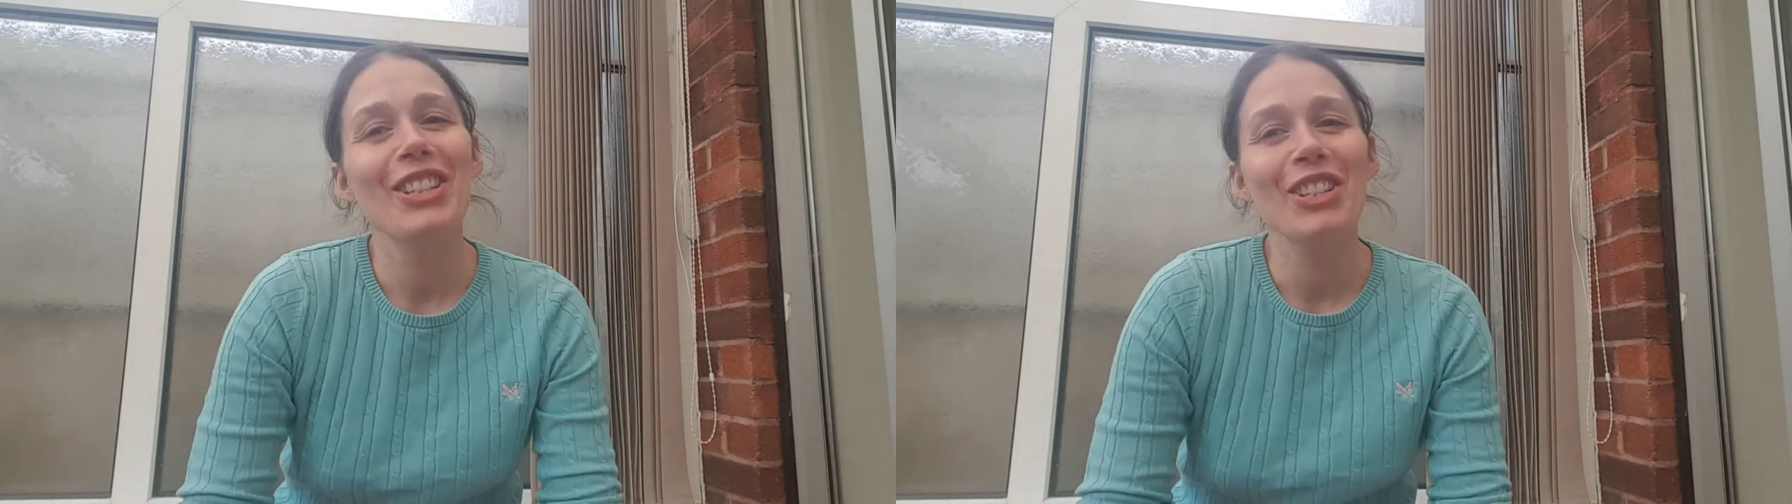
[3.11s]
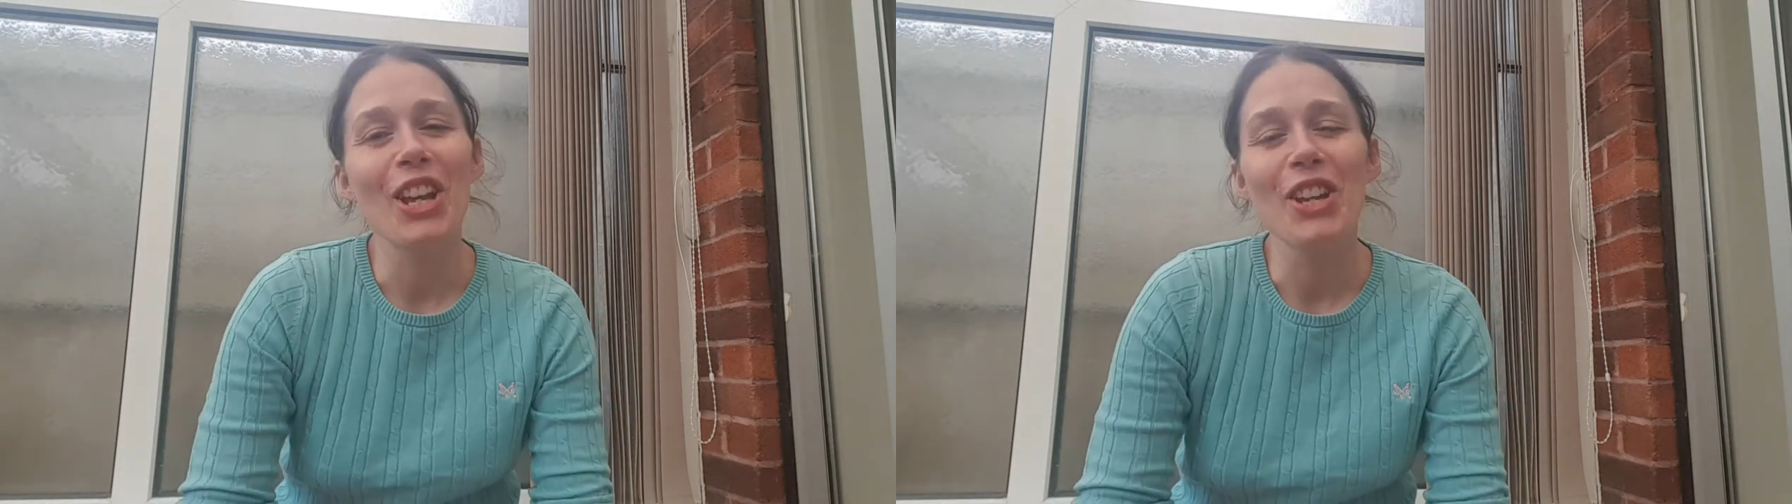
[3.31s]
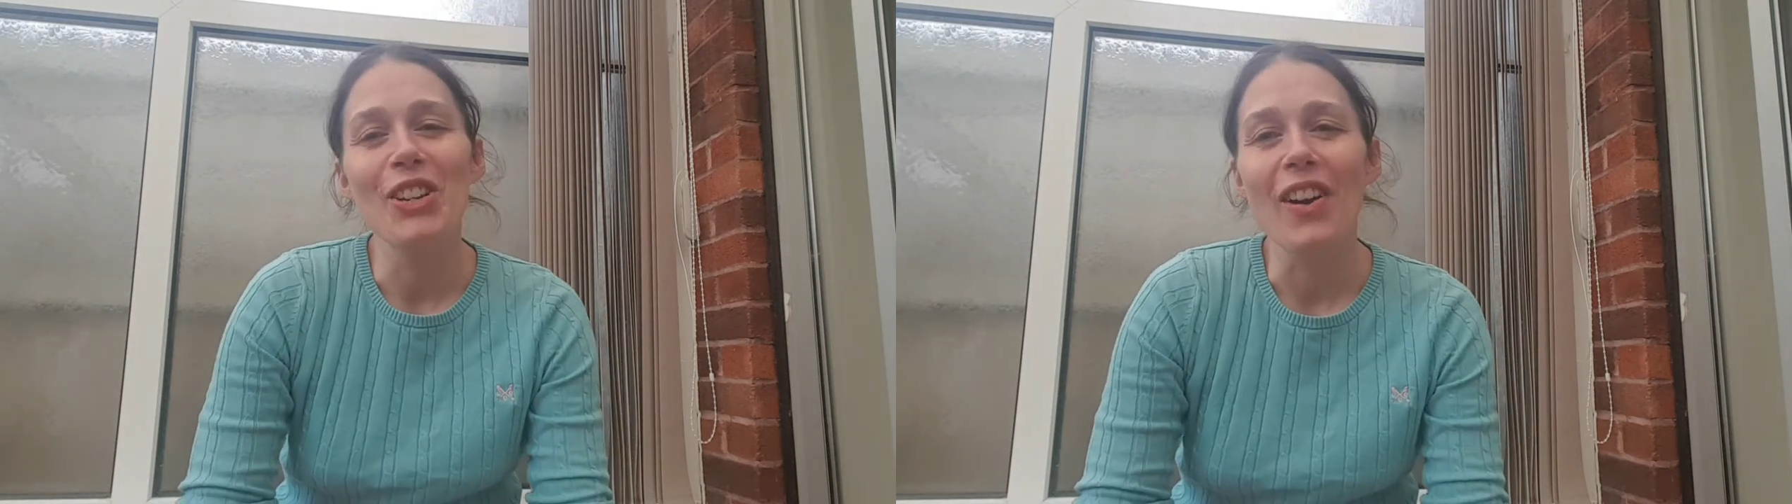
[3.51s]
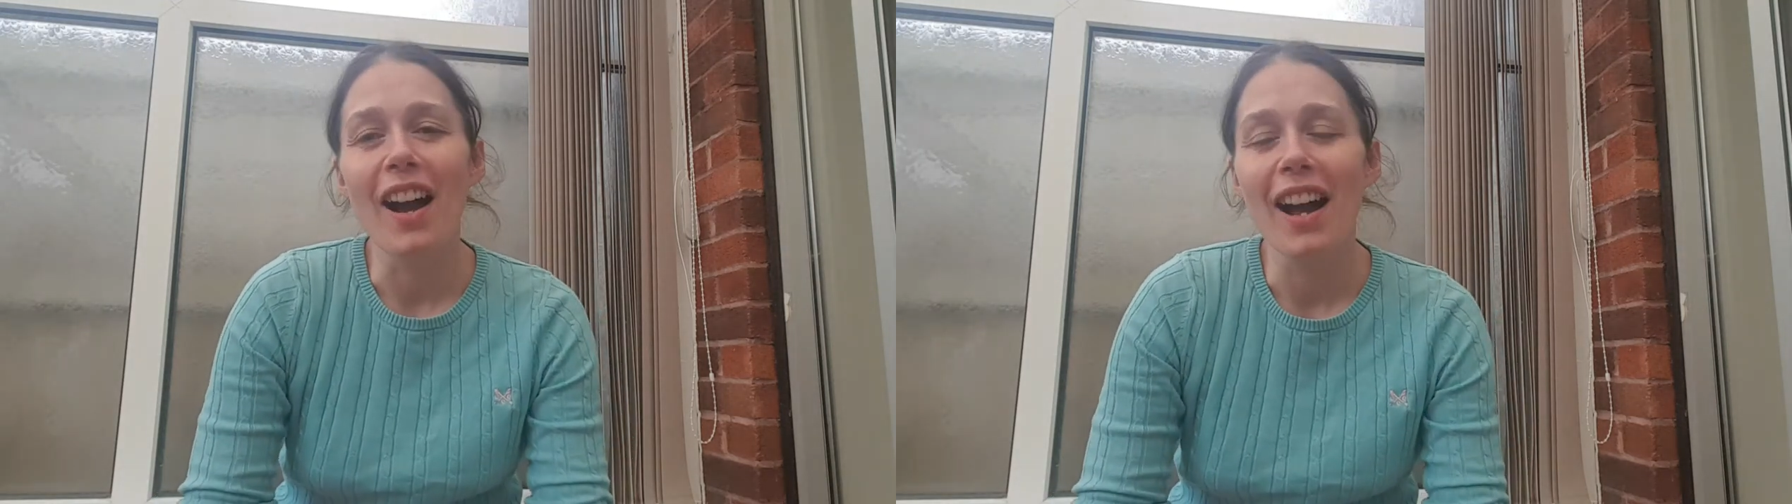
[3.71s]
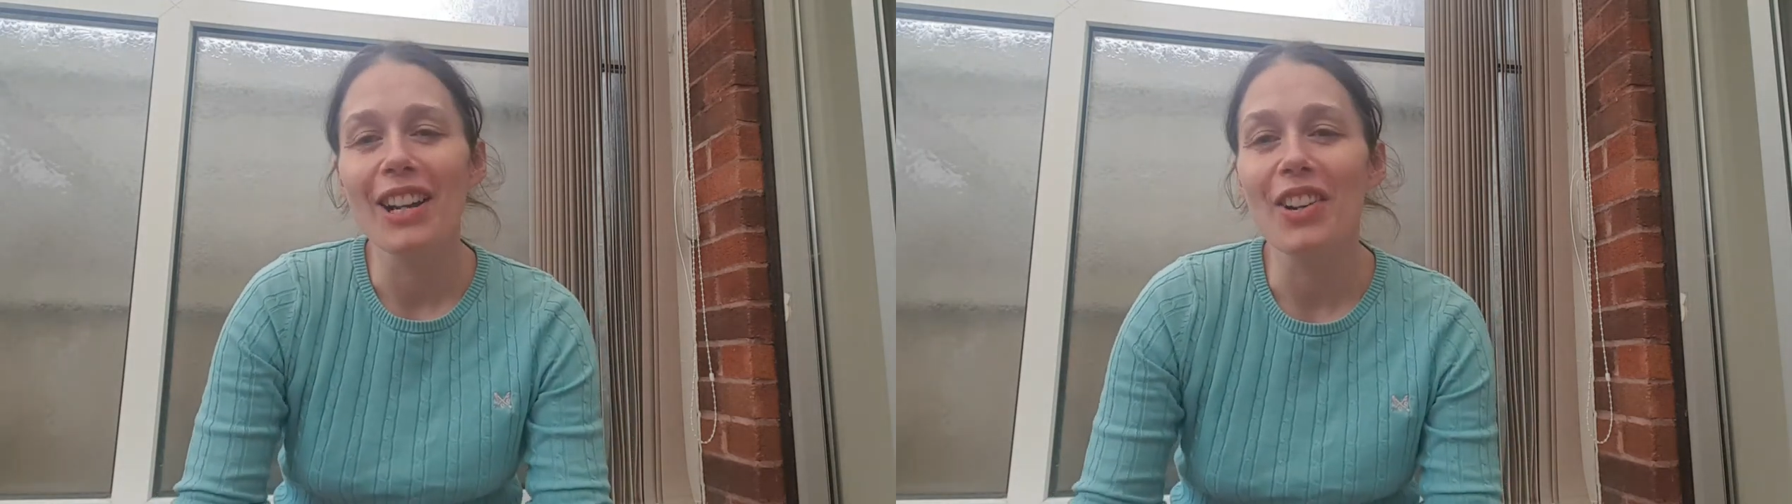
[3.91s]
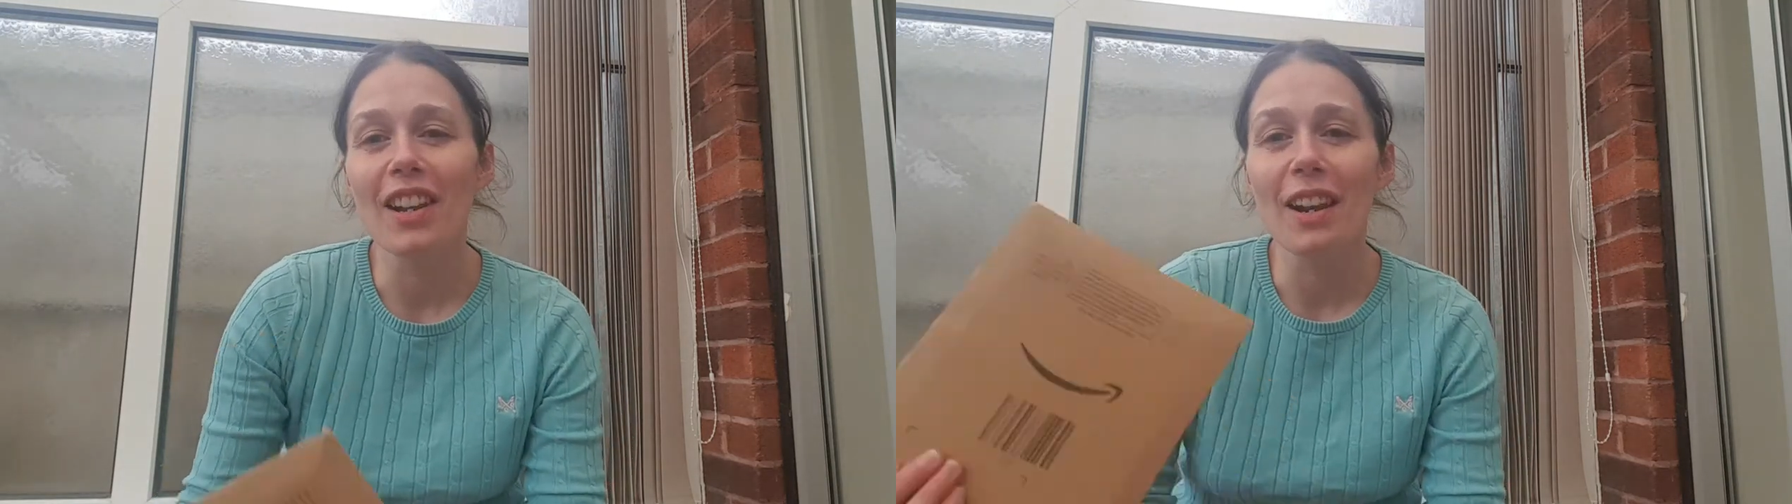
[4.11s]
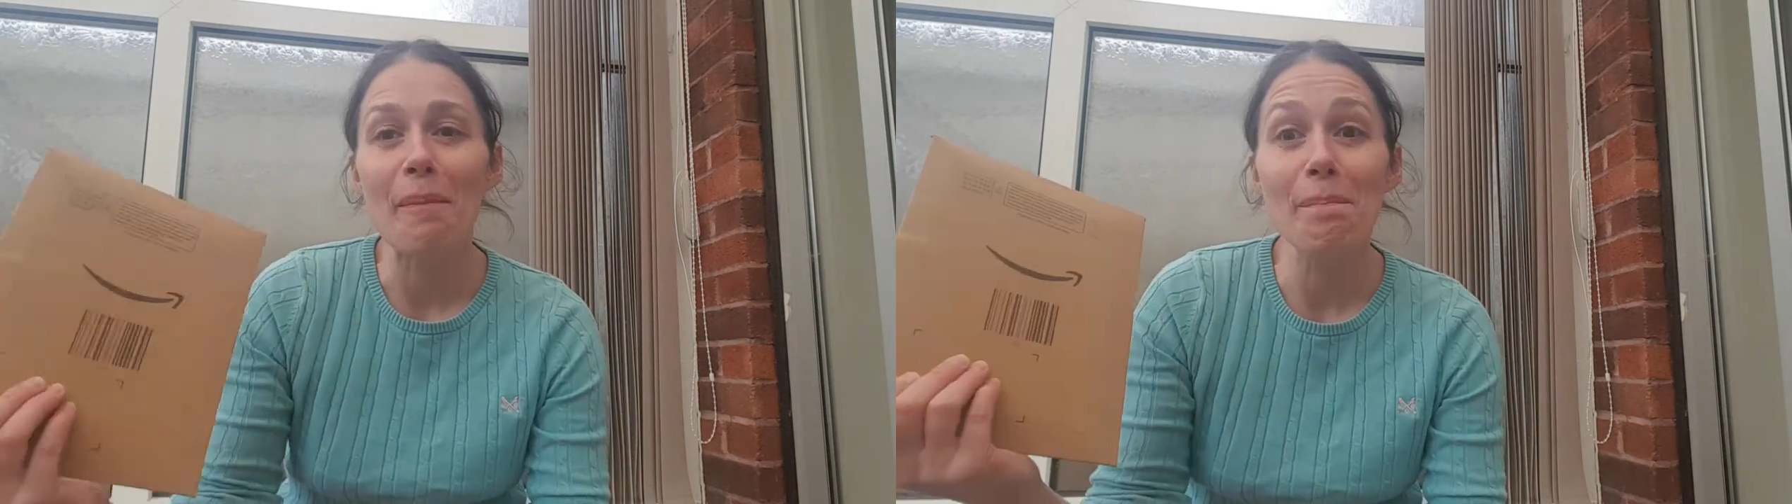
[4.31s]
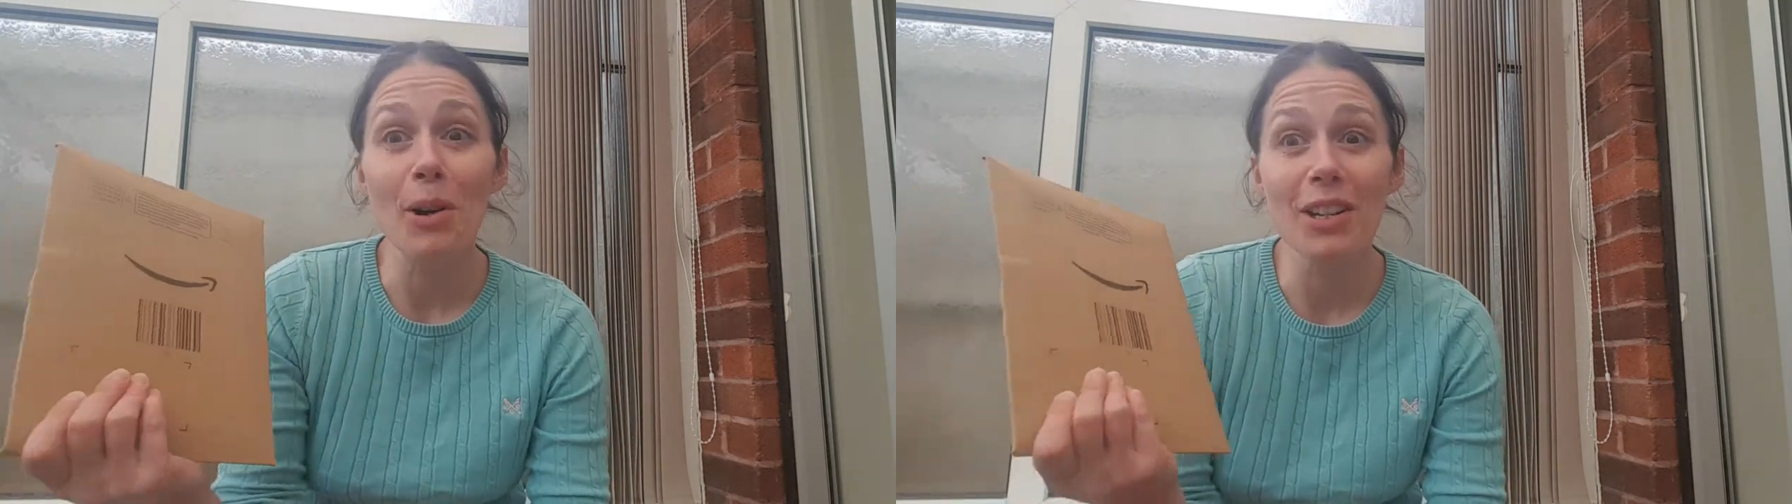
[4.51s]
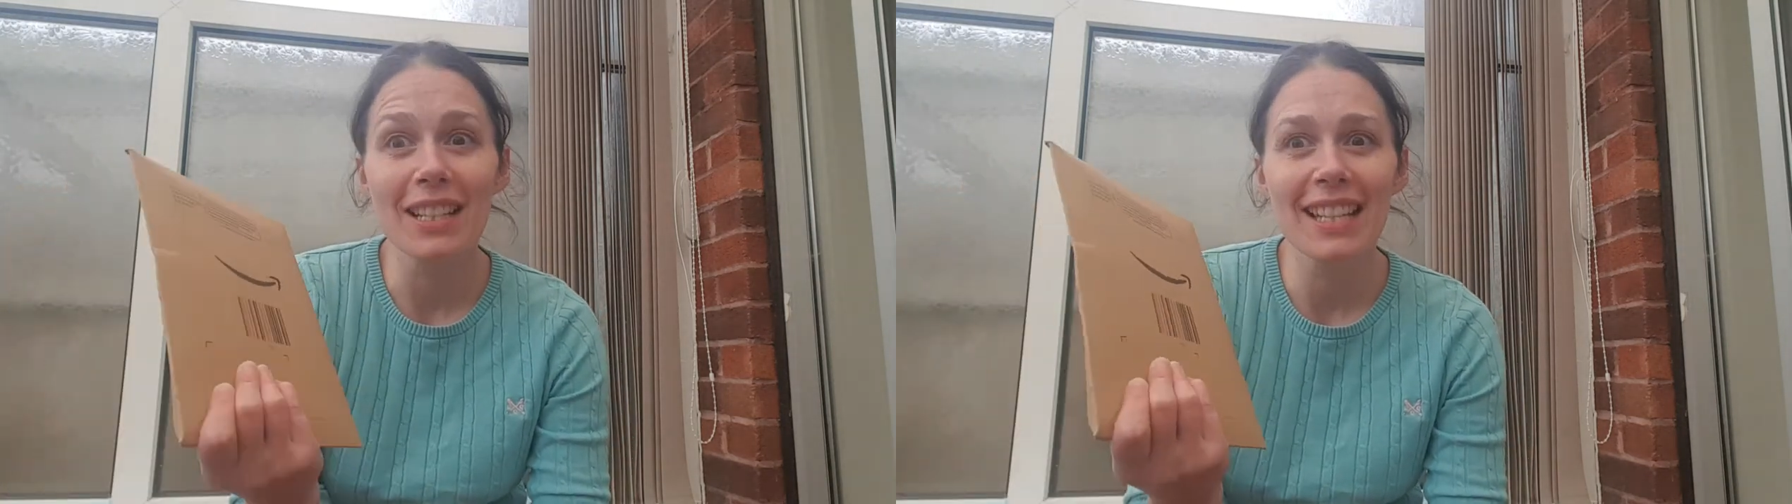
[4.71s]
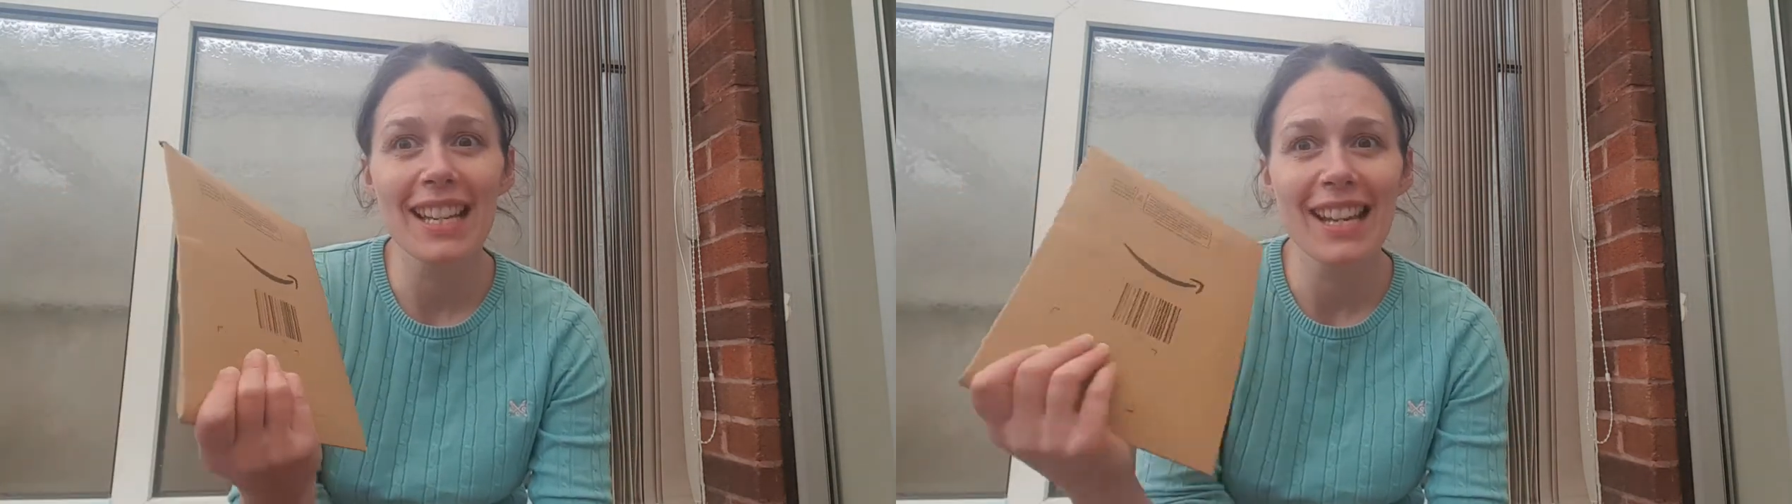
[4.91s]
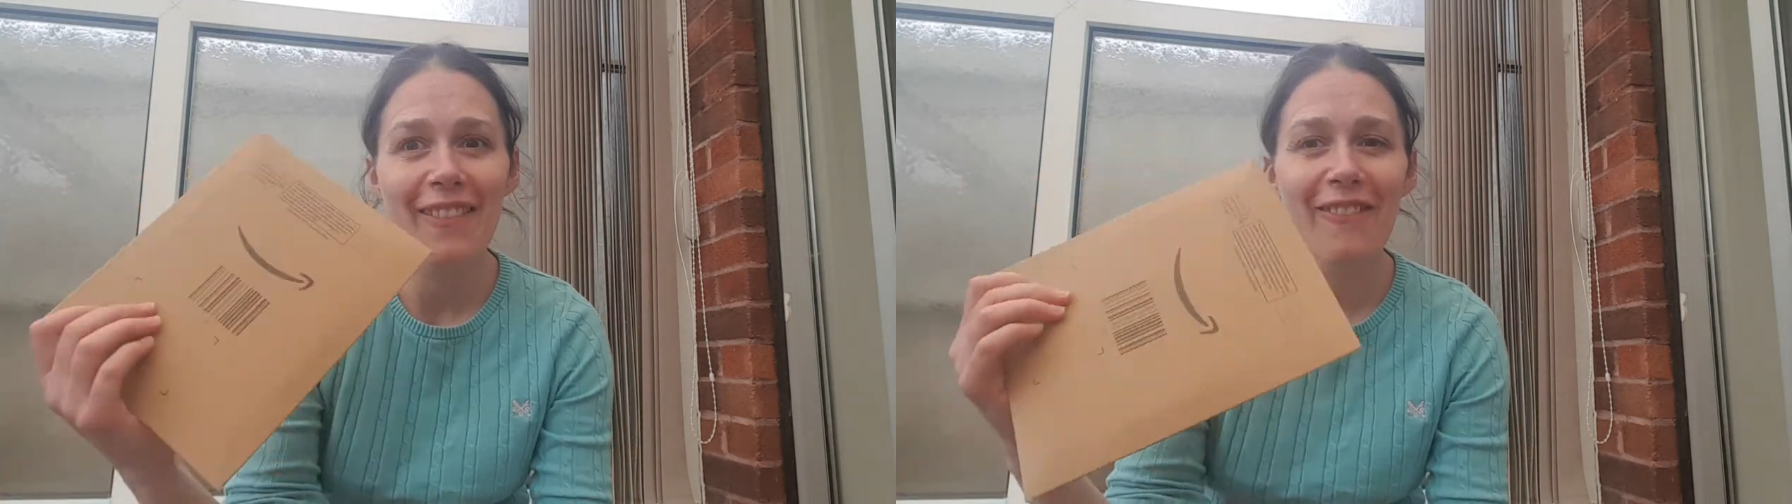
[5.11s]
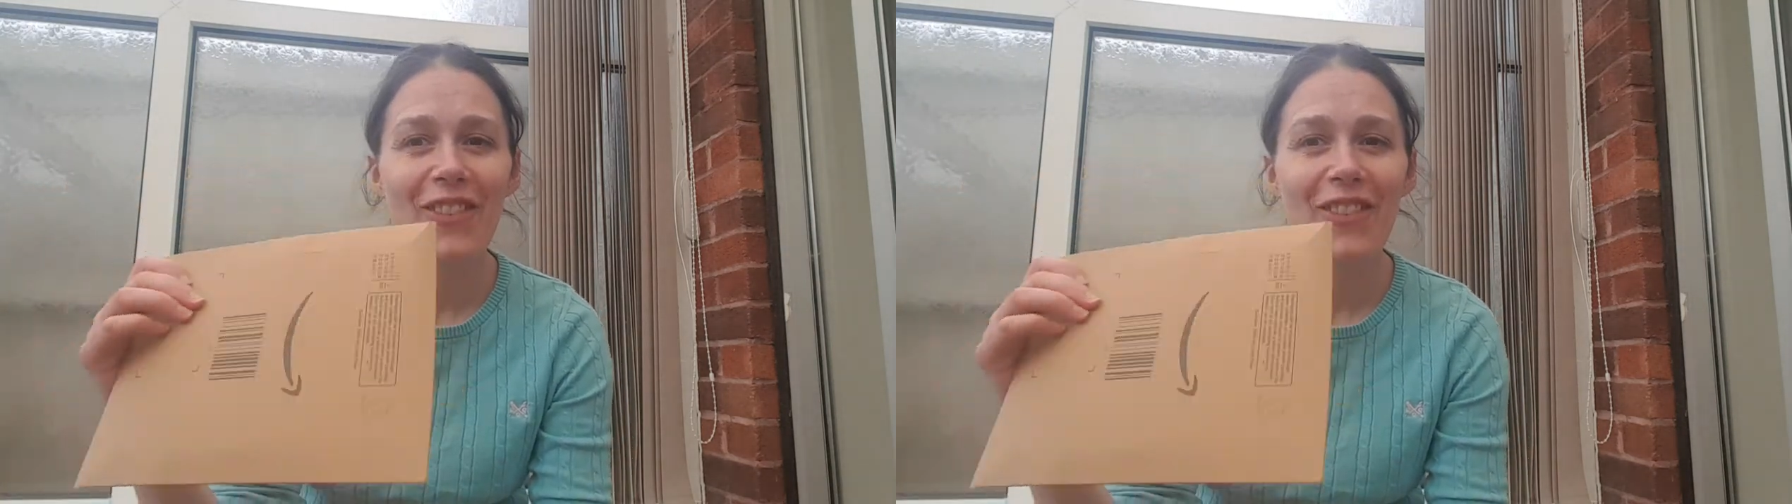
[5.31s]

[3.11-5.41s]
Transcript: So I've got an unboxing